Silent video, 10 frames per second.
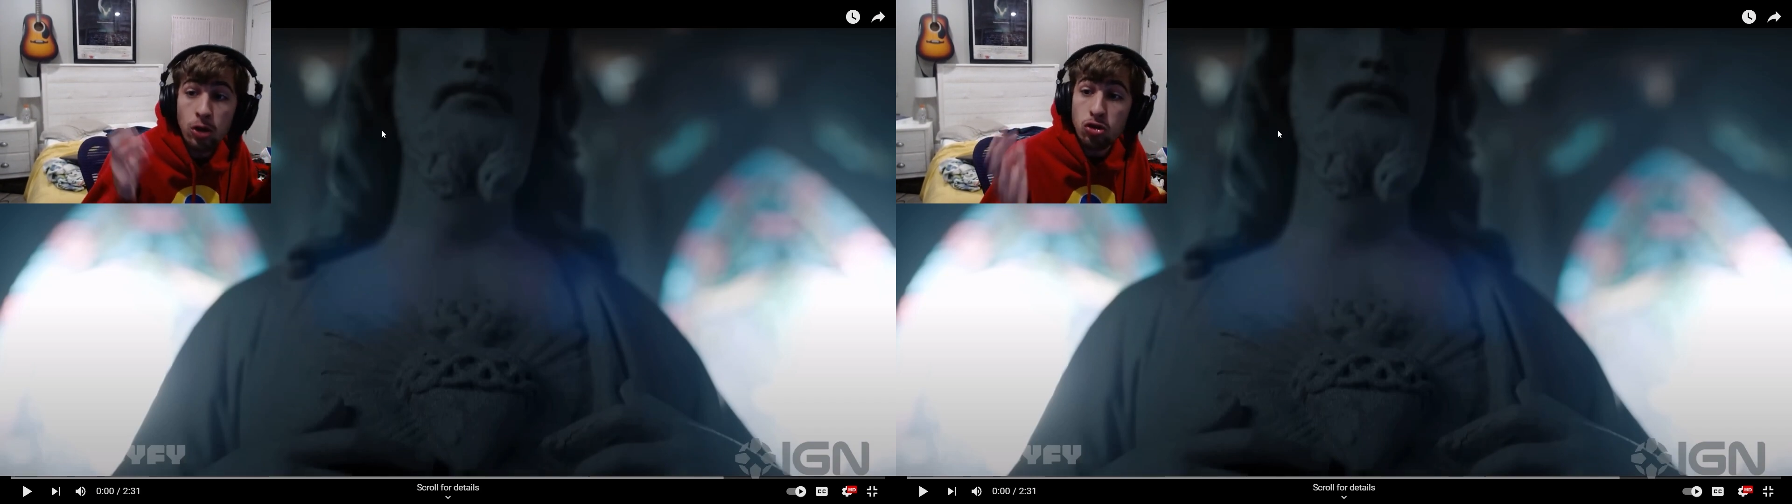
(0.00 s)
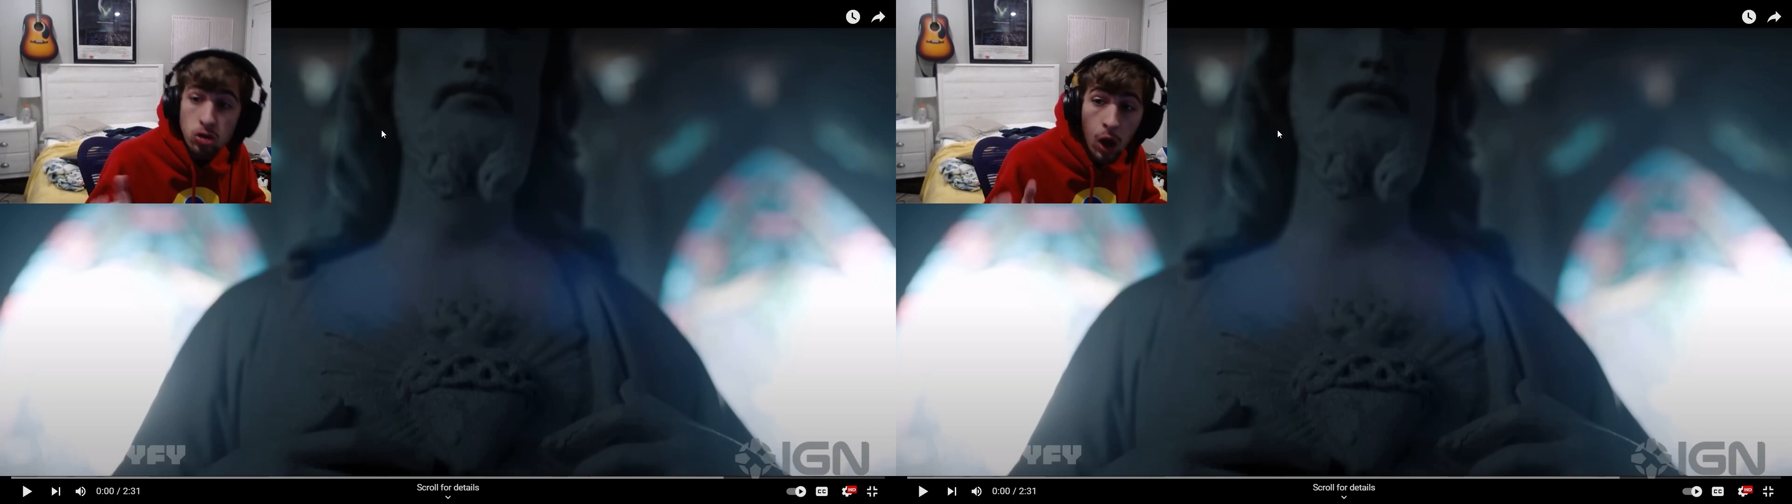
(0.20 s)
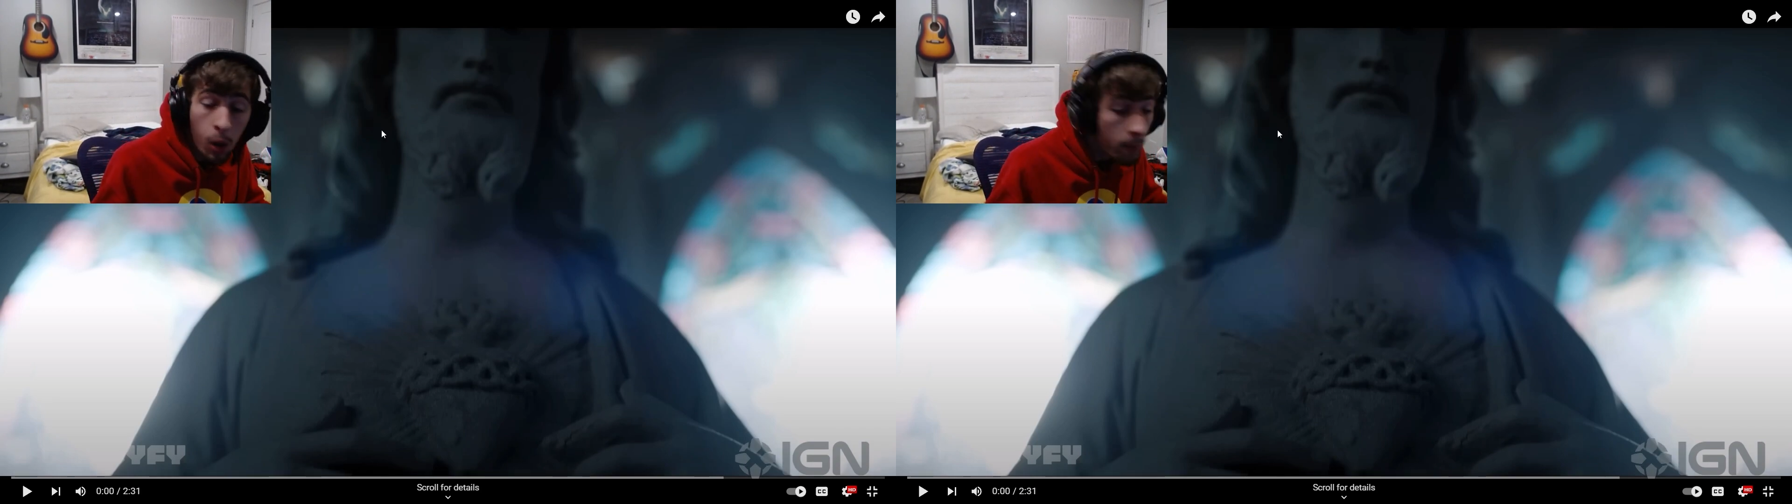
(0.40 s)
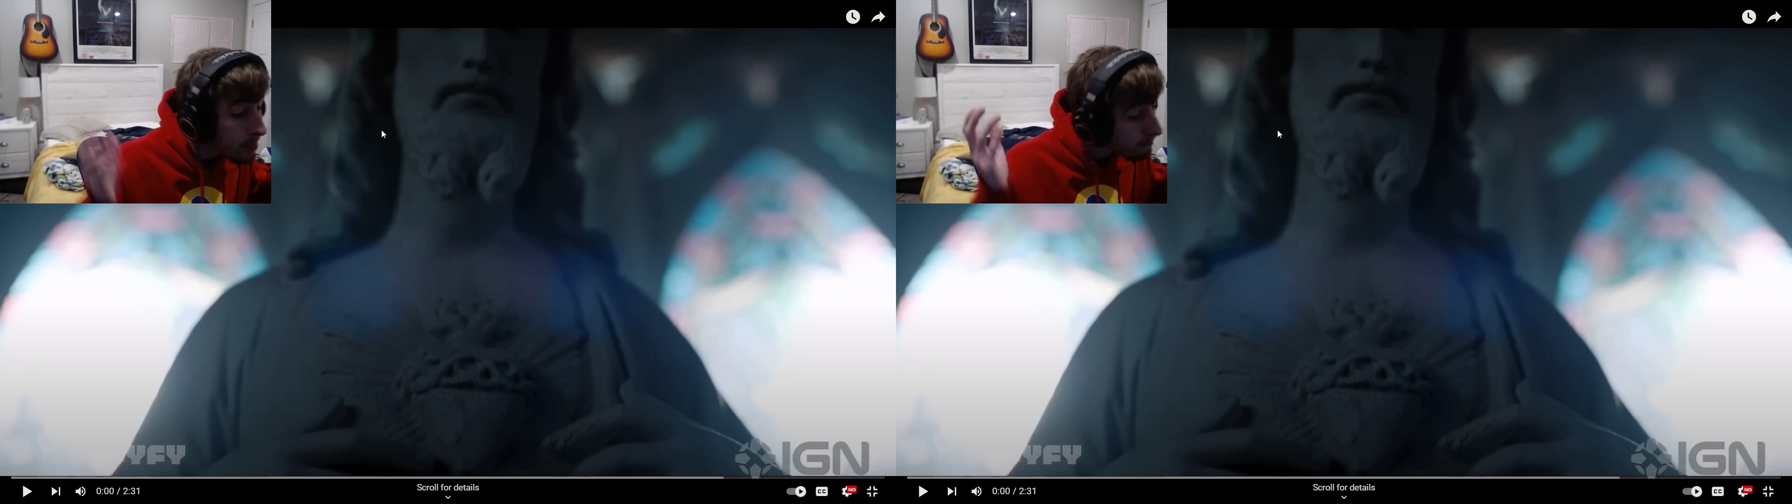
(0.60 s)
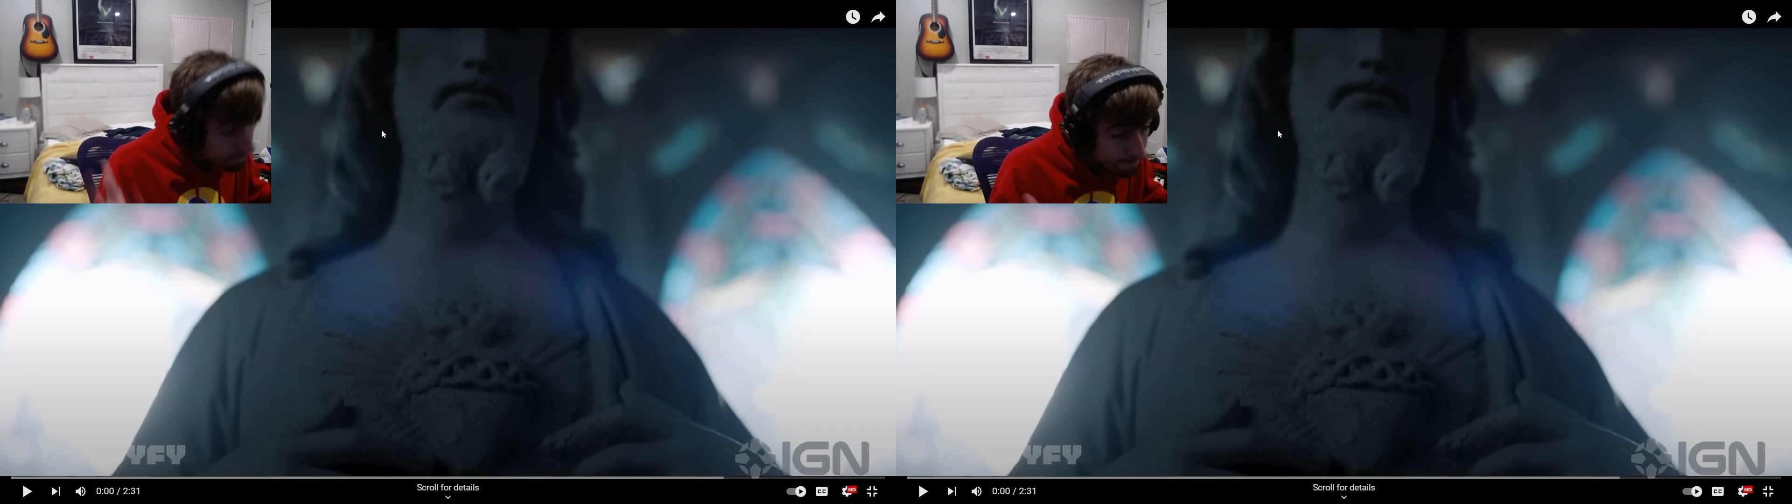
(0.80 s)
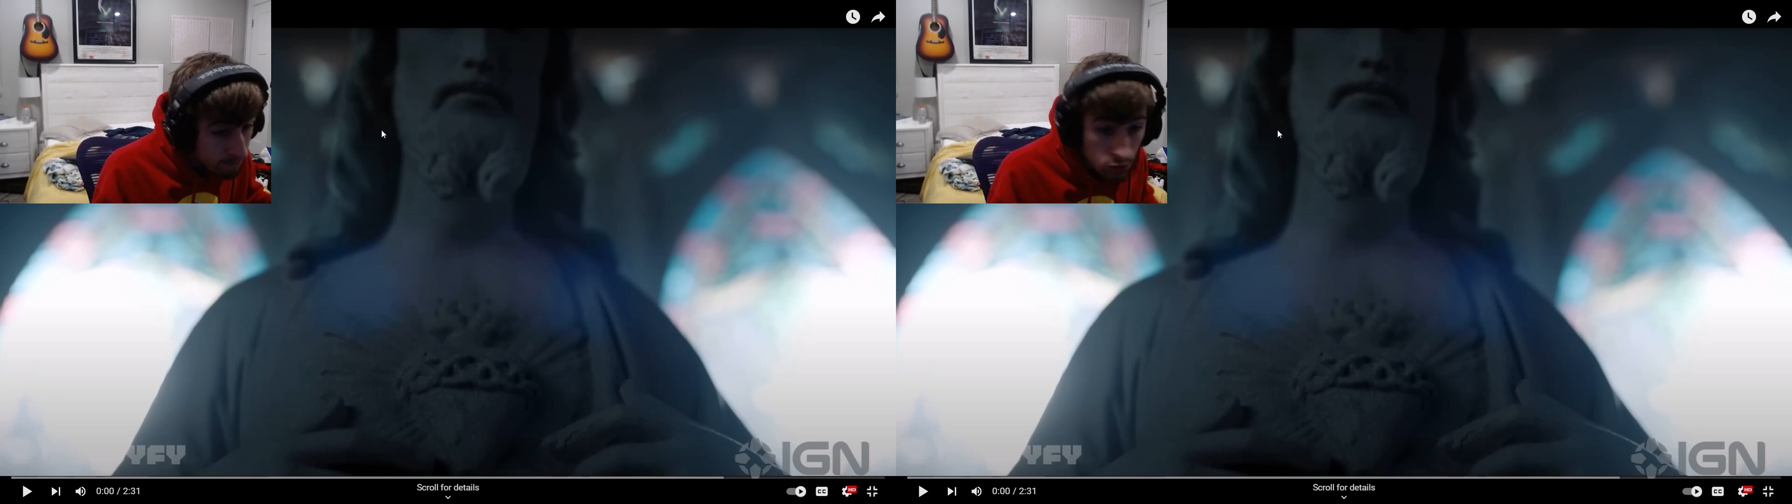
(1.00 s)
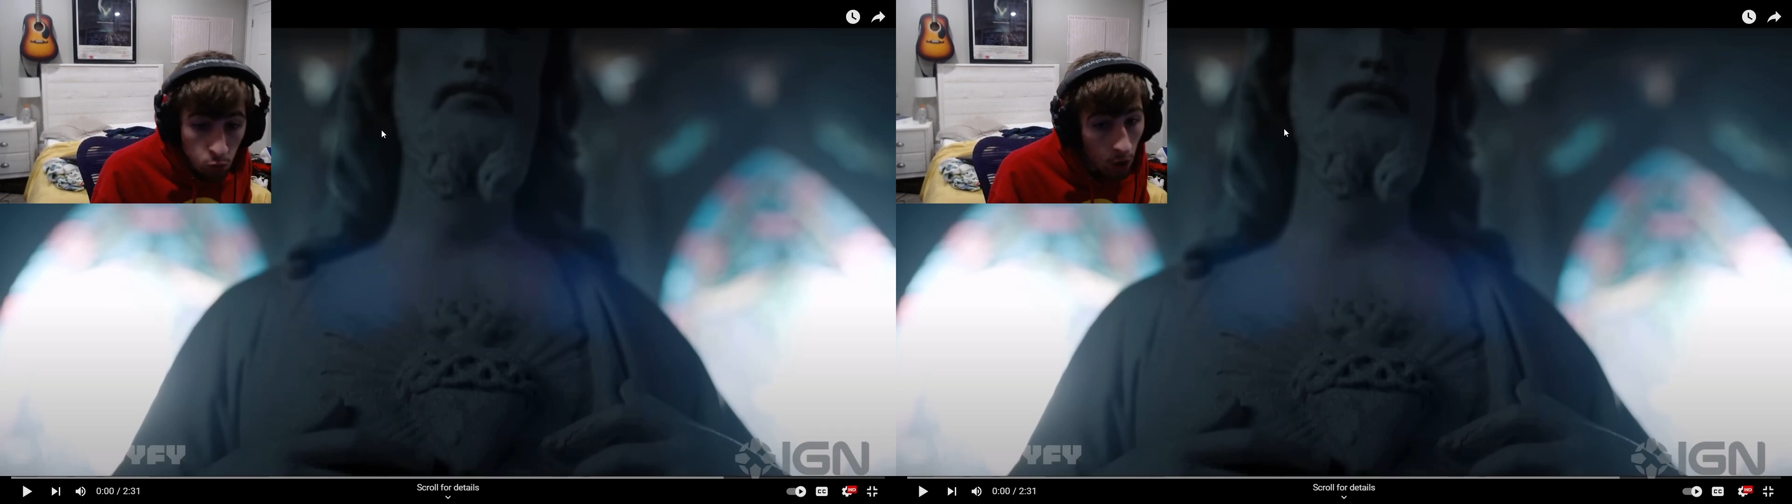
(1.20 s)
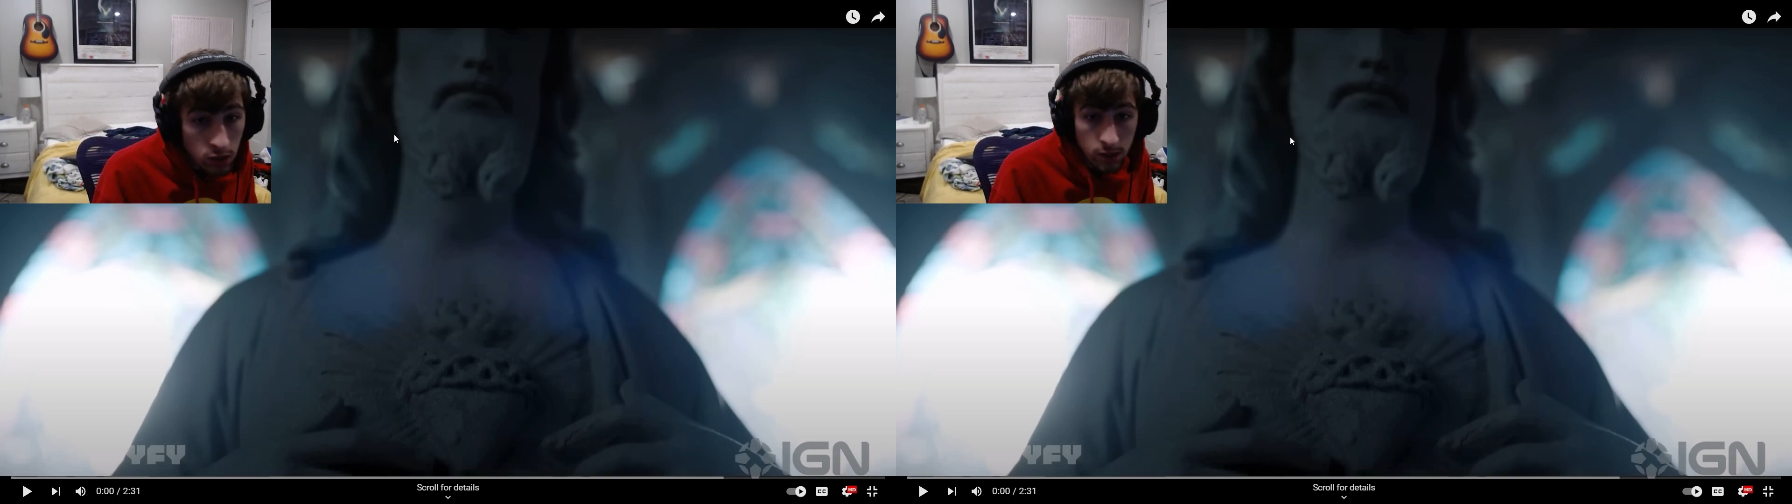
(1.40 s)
So let's watch